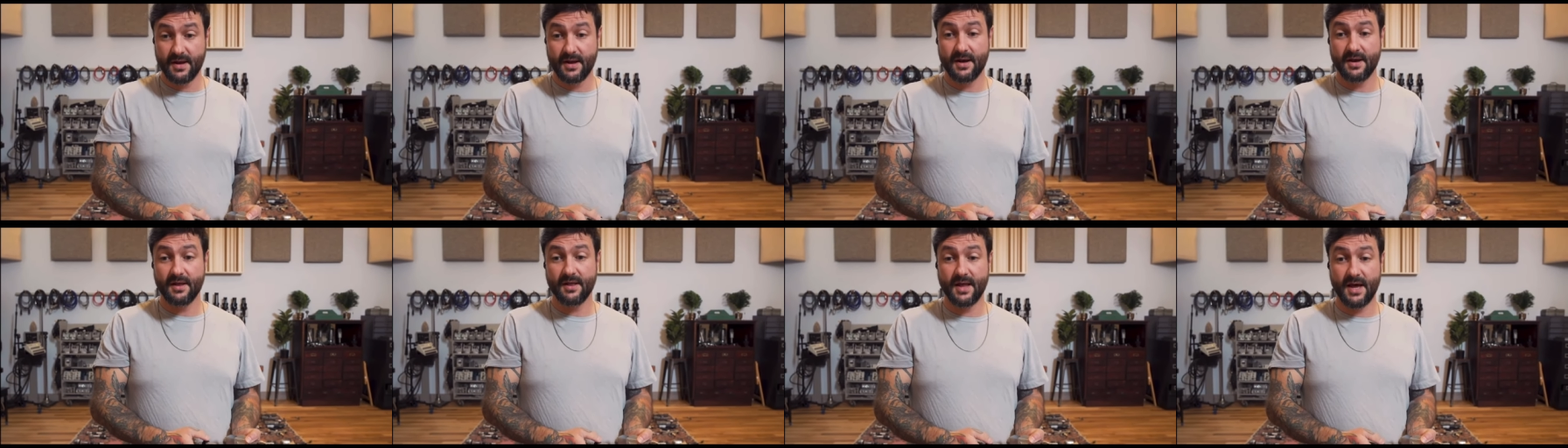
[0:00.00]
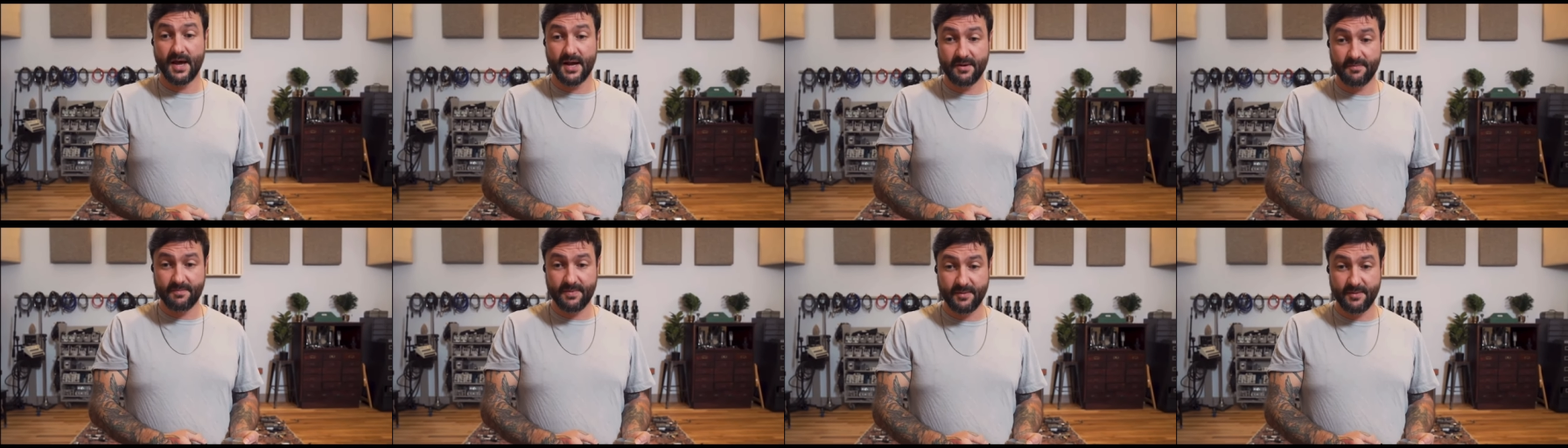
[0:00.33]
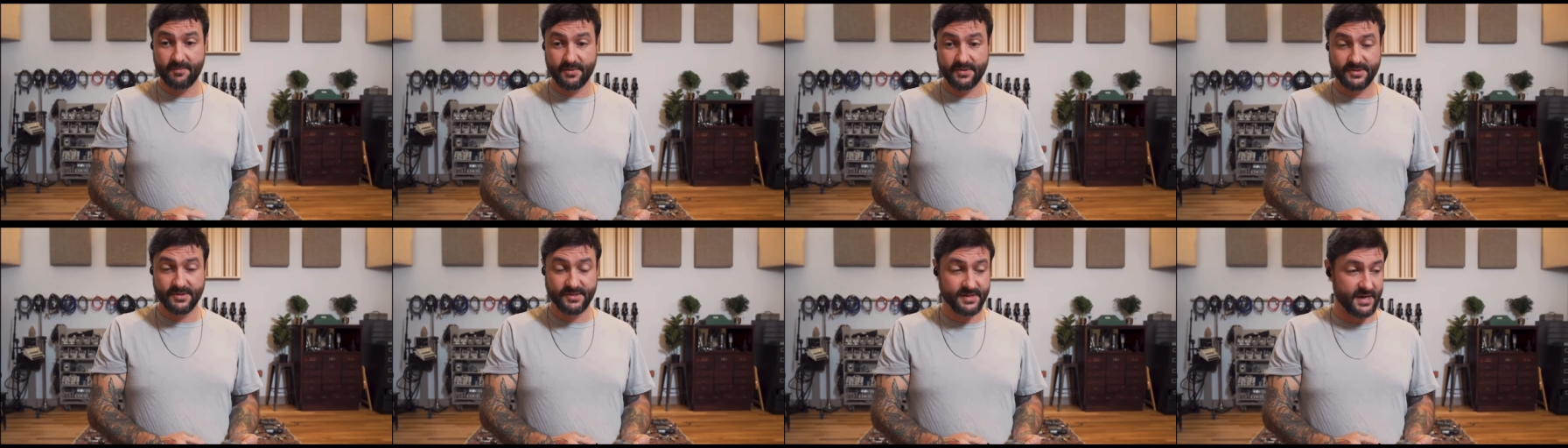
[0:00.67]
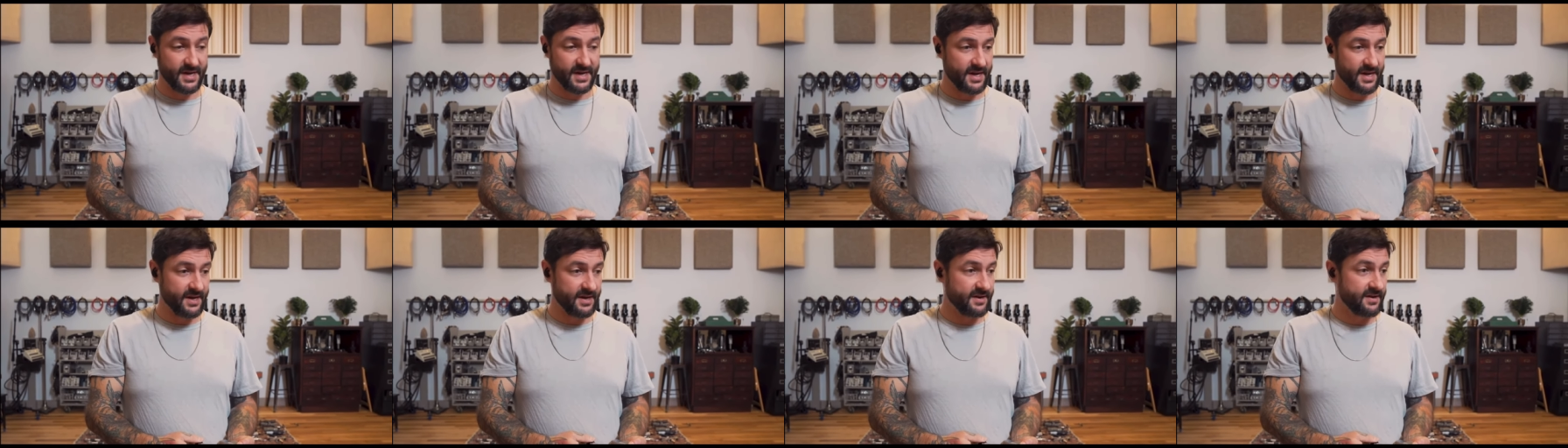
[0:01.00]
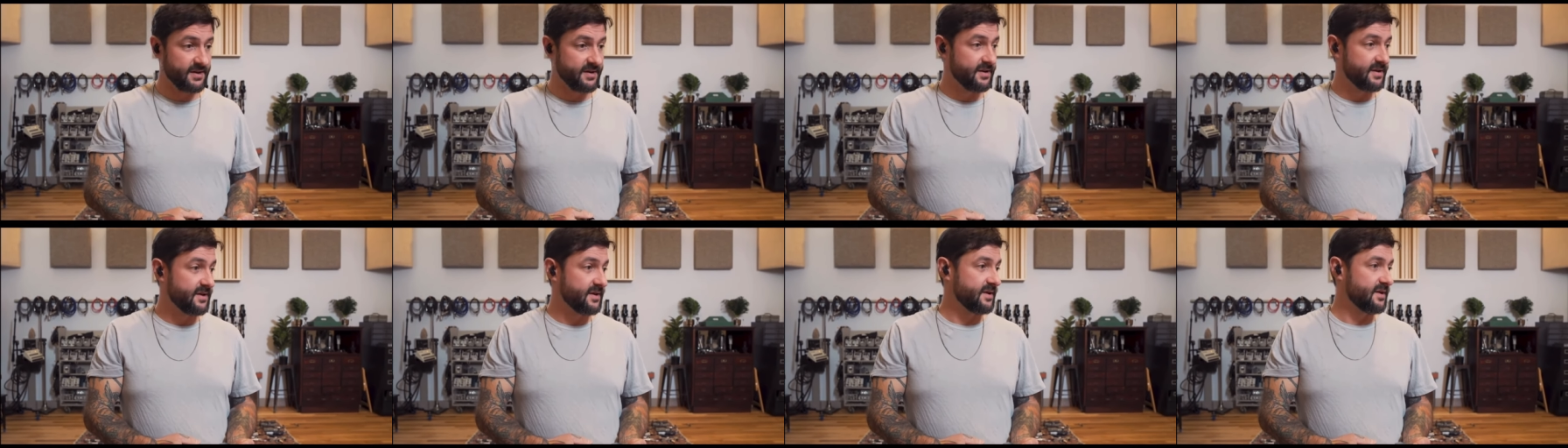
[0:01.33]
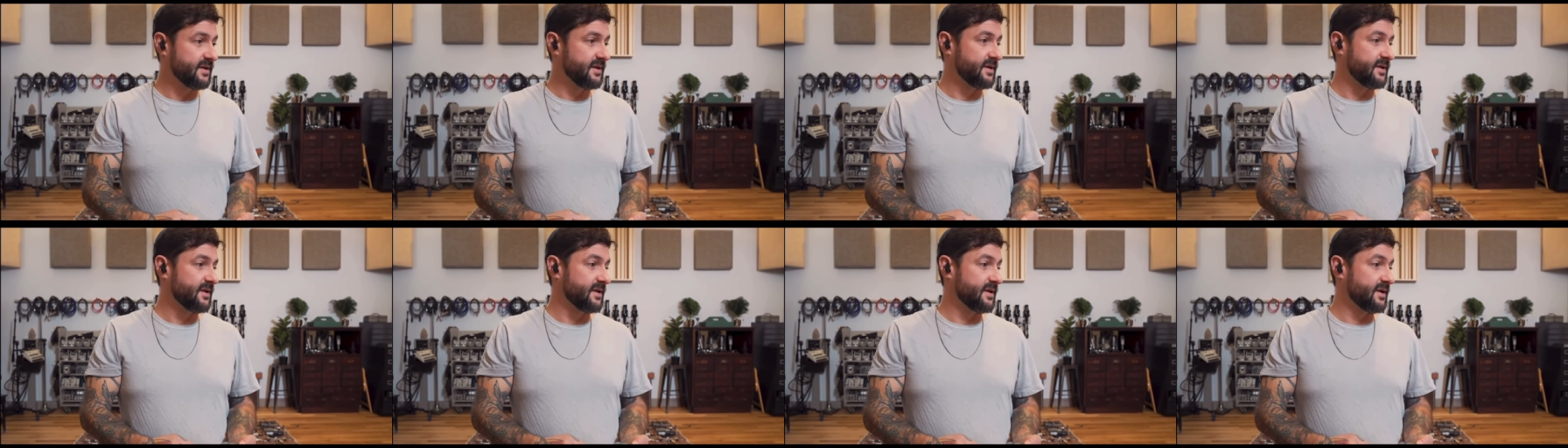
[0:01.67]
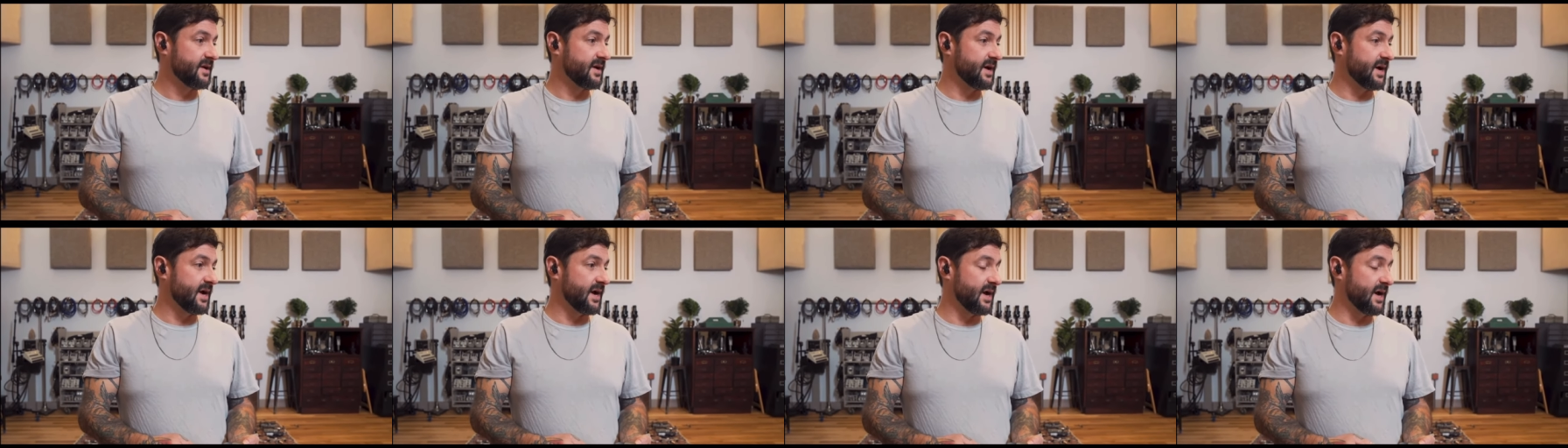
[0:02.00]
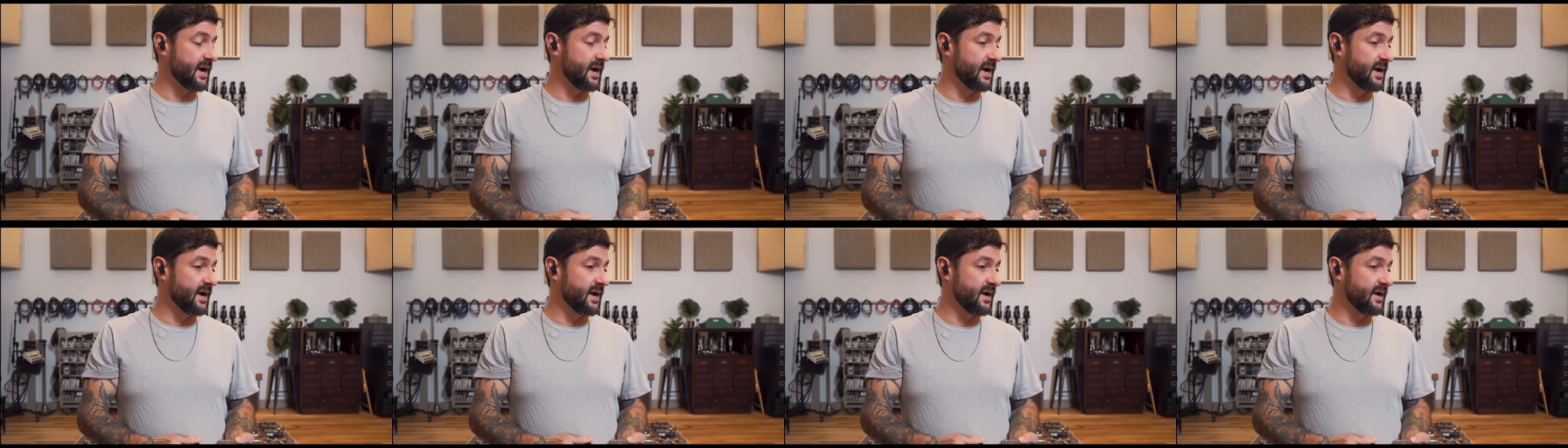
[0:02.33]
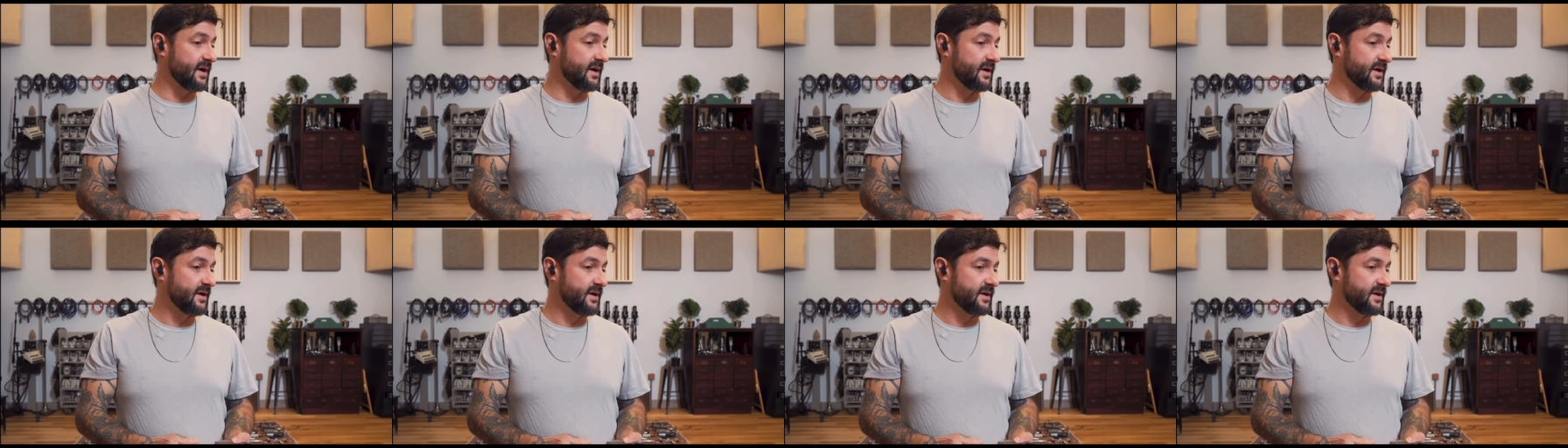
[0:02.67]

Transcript: a lot of people say, uh,